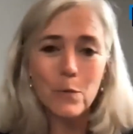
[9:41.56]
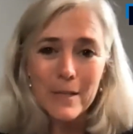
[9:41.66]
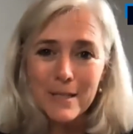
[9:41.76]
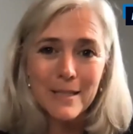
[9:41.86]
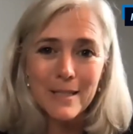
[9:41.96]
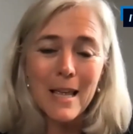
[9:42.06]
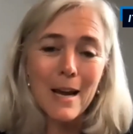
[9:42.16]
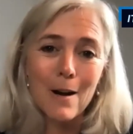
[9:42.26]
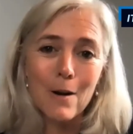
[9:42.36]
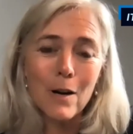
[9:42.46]
twist is
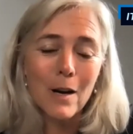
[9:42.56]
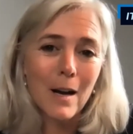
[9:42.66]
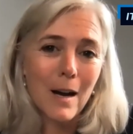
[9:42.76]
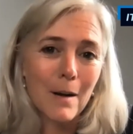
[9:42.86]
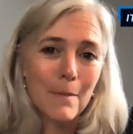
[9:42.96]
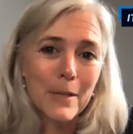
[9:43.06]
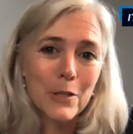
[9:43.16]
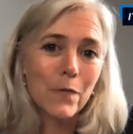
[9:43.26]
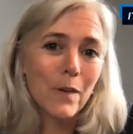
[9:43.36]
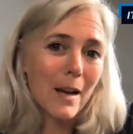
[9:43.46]
there, um,
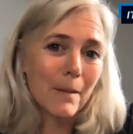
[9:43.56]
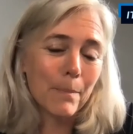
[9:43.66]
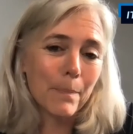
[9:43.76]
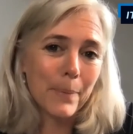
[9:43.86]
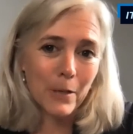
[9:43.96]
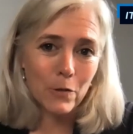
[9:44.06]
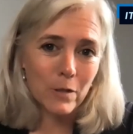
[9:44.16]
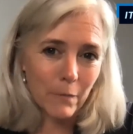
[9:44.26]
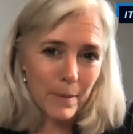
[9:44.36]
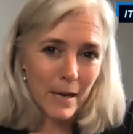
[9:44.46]
but you've got to pick
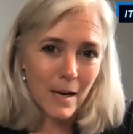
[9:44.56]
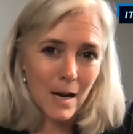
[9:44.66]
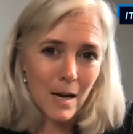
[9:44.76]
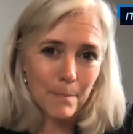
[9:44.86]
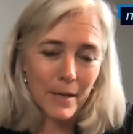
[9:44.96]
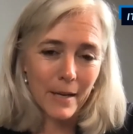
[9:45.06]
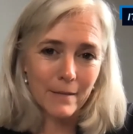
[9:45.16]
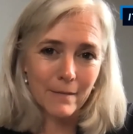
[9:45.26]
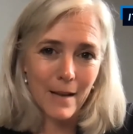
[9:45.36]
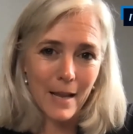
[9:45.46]
yourself back up
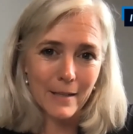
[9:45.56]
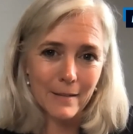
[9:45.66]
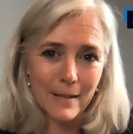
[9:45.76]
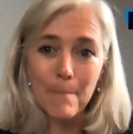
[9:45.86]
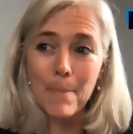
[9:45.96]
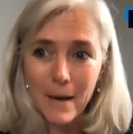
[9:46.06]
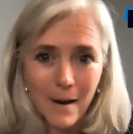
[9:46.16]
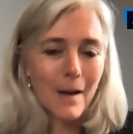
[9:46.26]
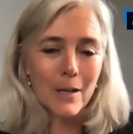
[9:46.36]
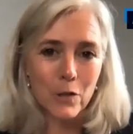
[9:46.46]
and and get
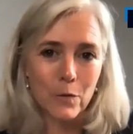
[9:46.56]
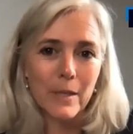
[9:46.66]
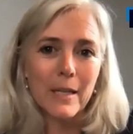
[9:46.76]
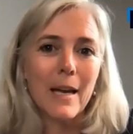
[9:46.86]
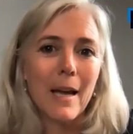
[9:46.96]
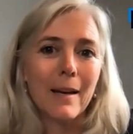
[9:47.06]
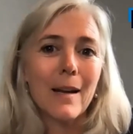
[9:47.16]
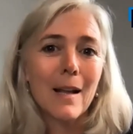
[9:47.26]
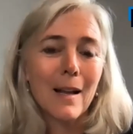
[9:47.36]
back on and do it again.